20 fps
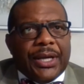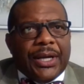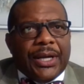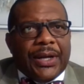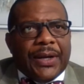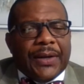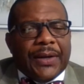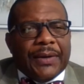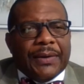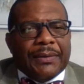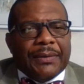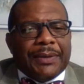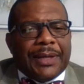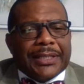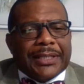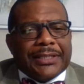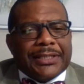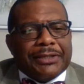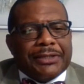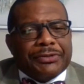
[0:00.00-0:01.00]

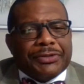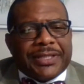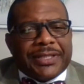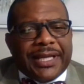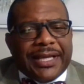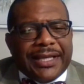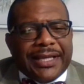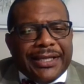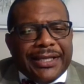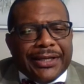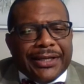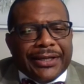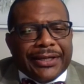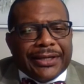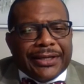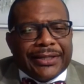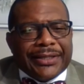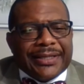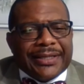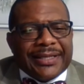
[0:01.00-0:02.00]
like Central State
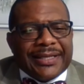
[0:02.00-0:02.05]
gear.